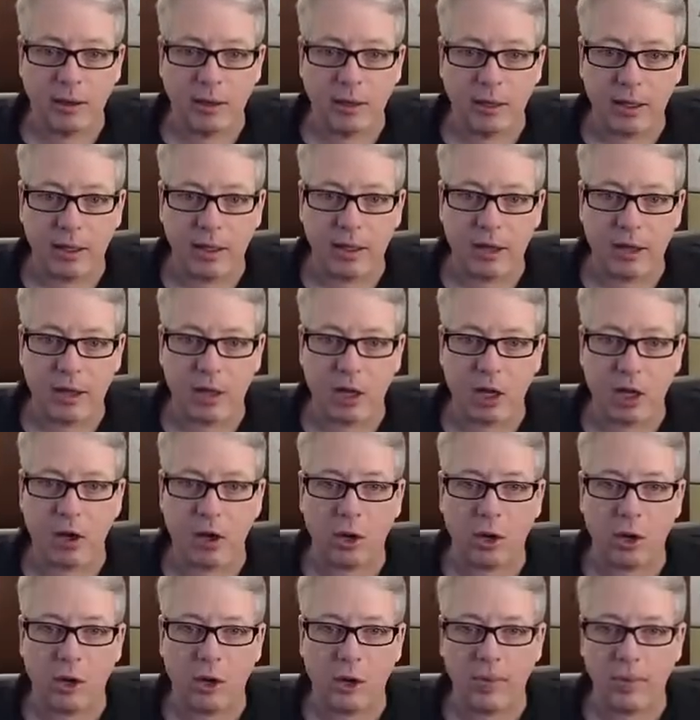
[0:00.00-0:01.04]
hit
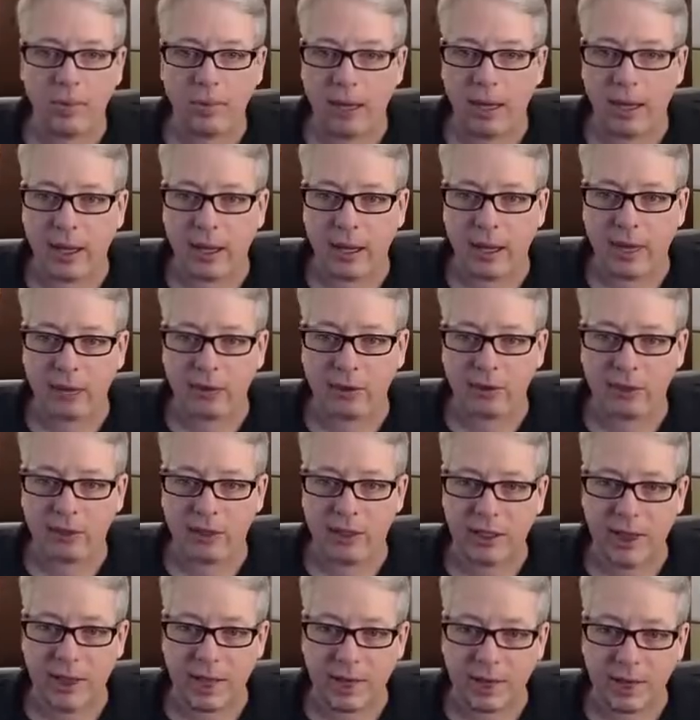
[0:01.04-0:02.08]
go, and I will
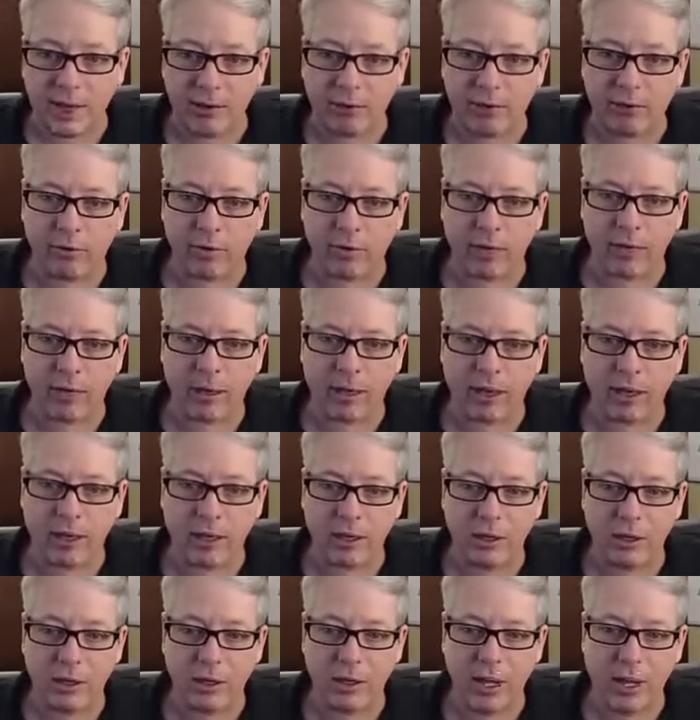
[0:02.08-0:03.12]
see everybody
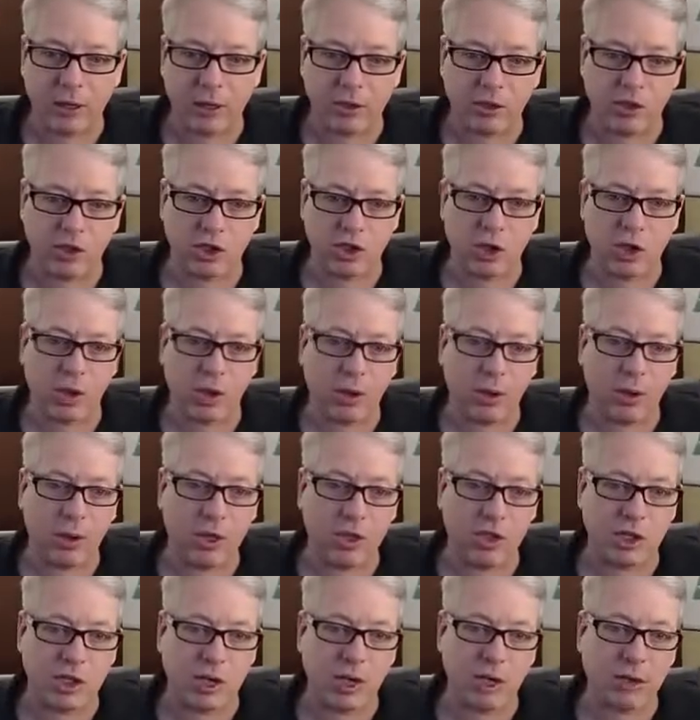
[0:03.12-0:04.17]
who has
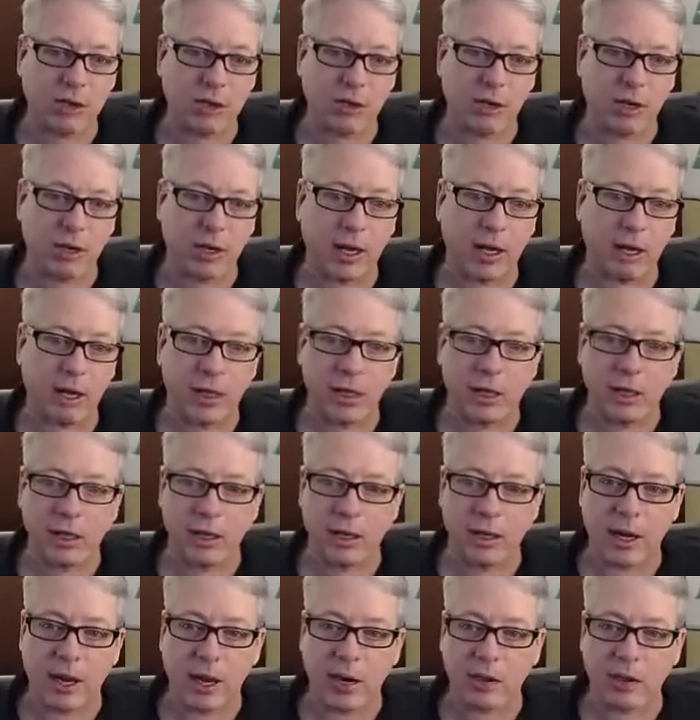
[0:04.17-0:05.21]
John in their name,
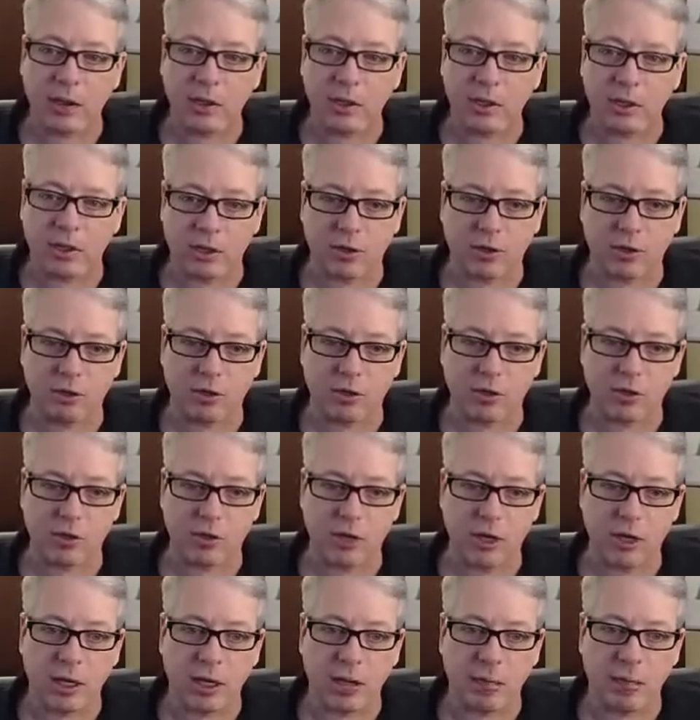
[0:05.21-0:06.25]
not only just a
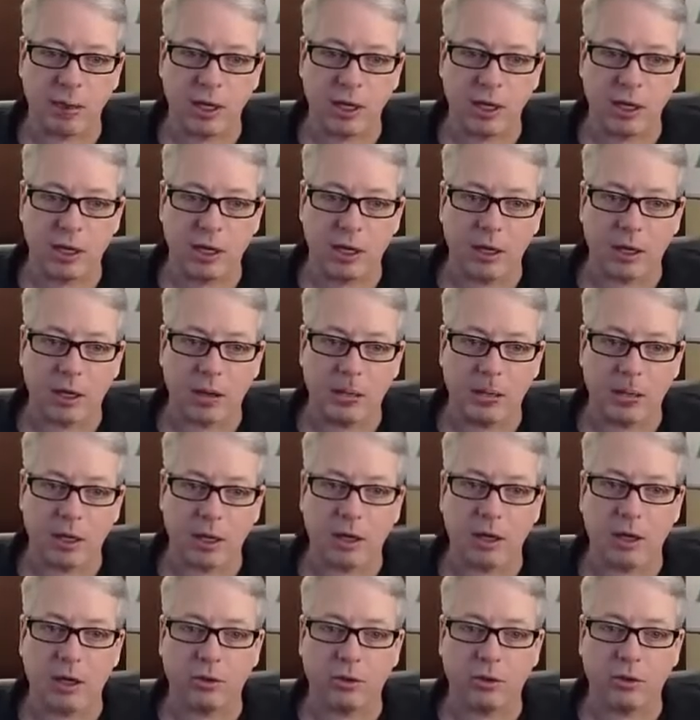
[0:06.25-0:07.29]
first name, but
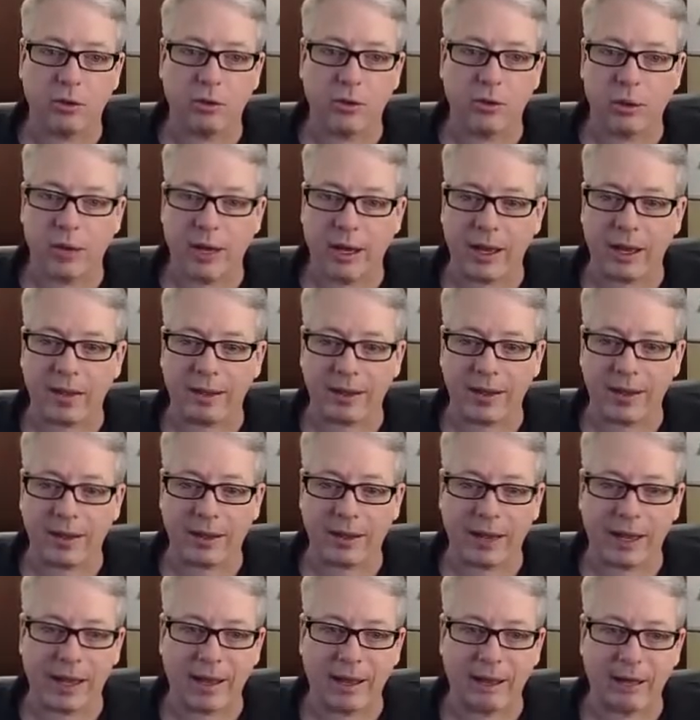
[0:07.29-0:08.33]
also as a
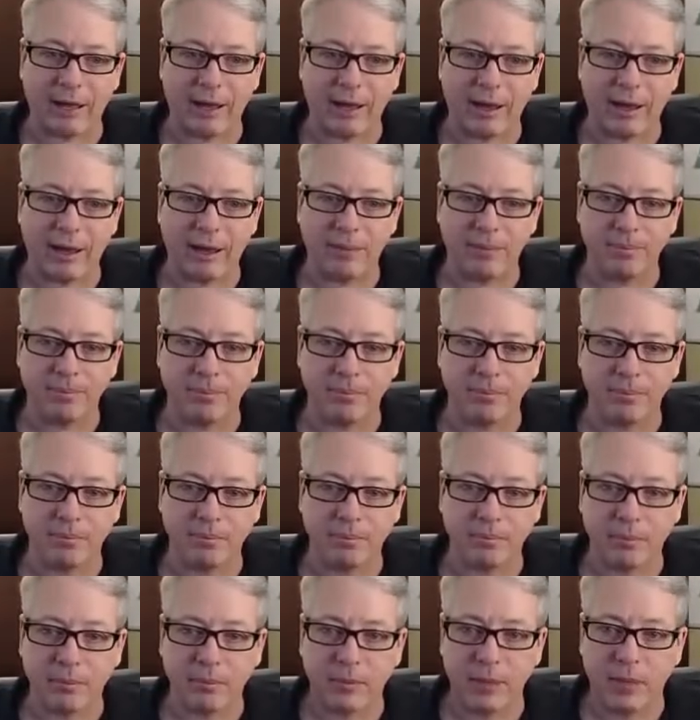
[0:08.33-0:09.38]
last name.
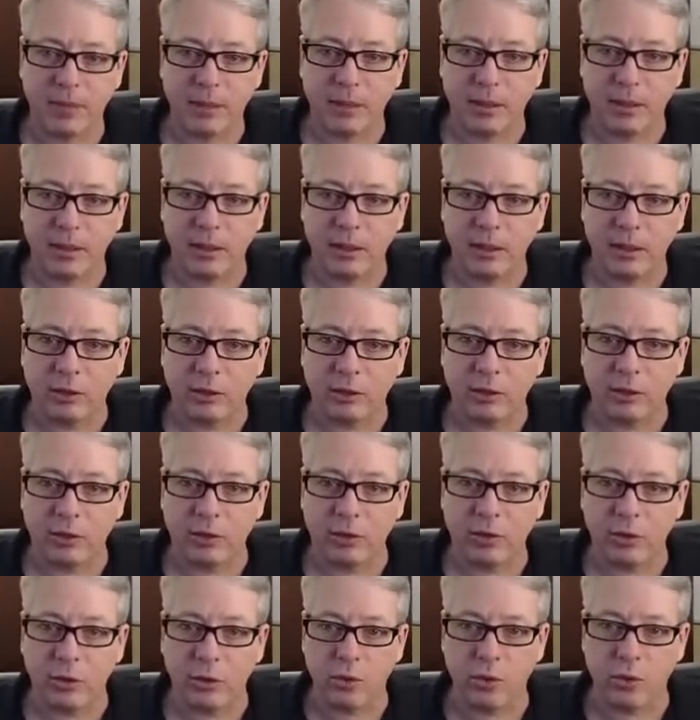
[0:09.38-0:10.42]
So
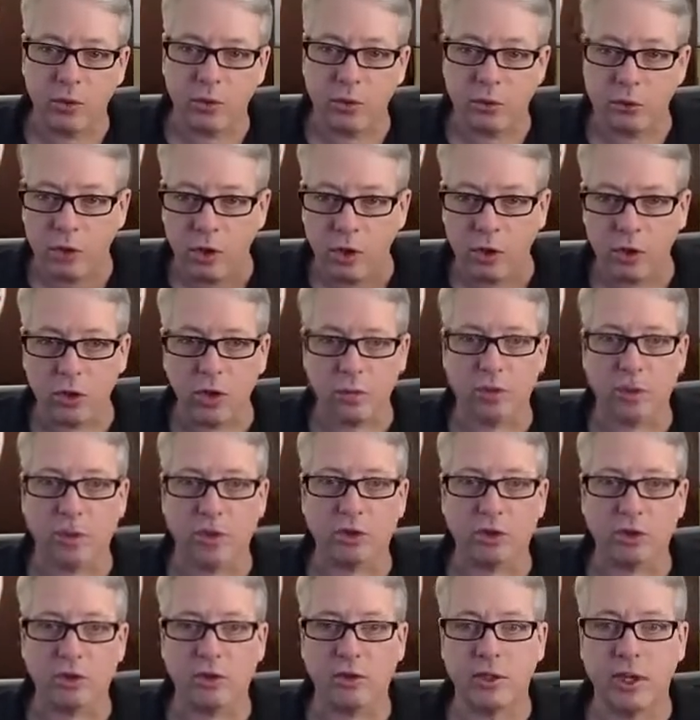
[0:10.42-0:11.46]
if you know the
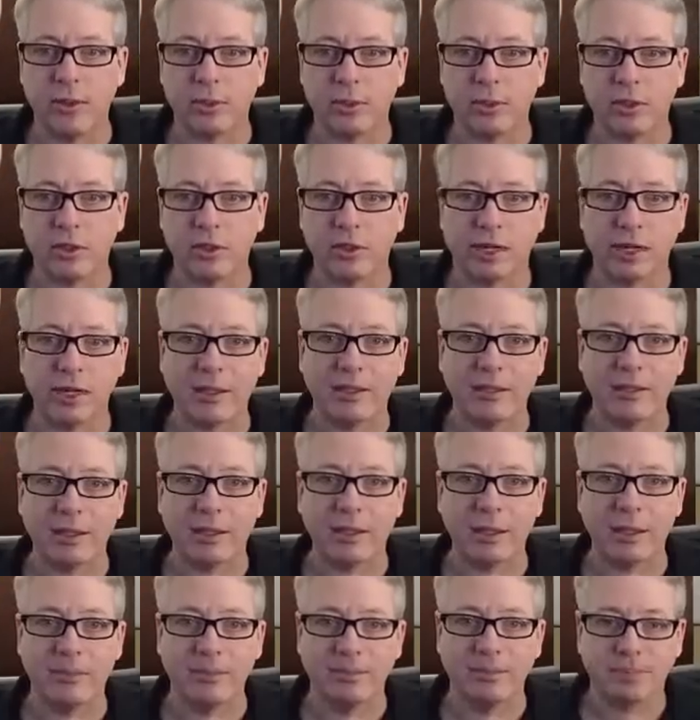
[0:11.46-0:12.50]
person's name
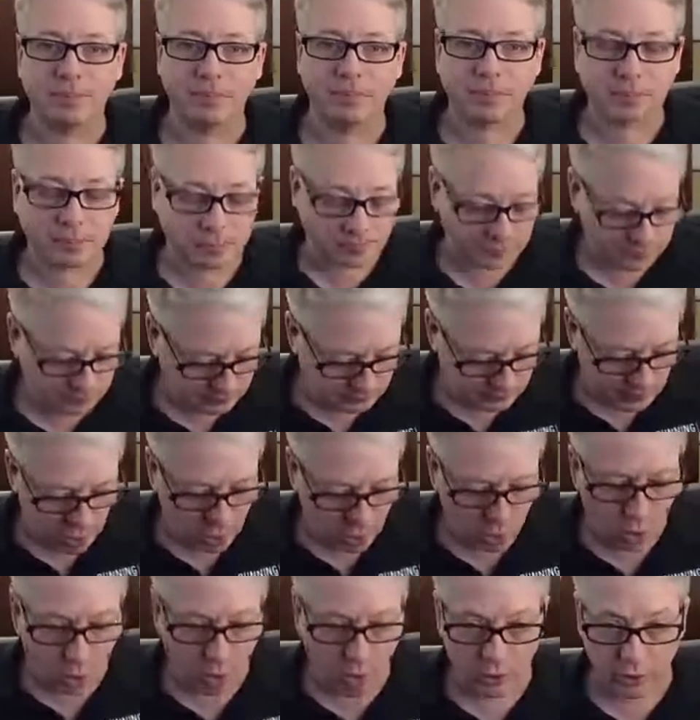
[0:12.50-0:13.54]
precisely,
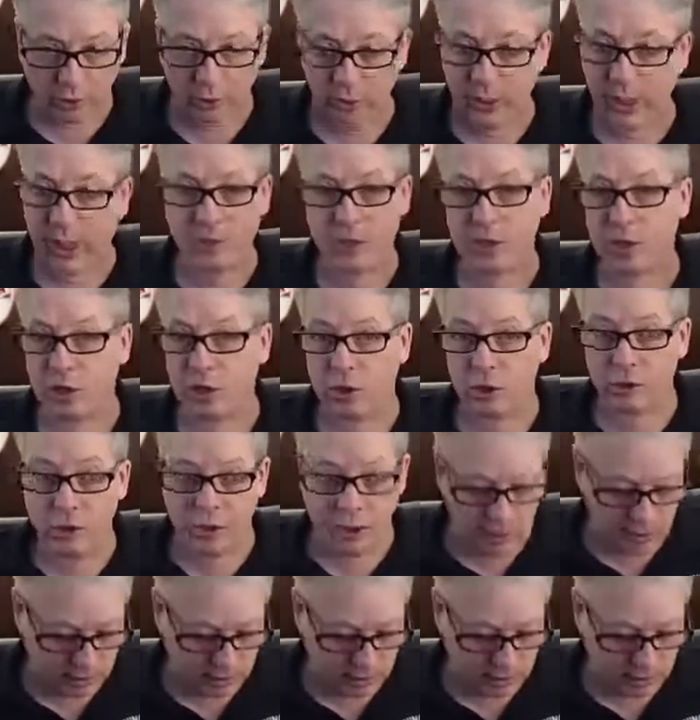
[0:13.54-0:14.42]
or their name is unique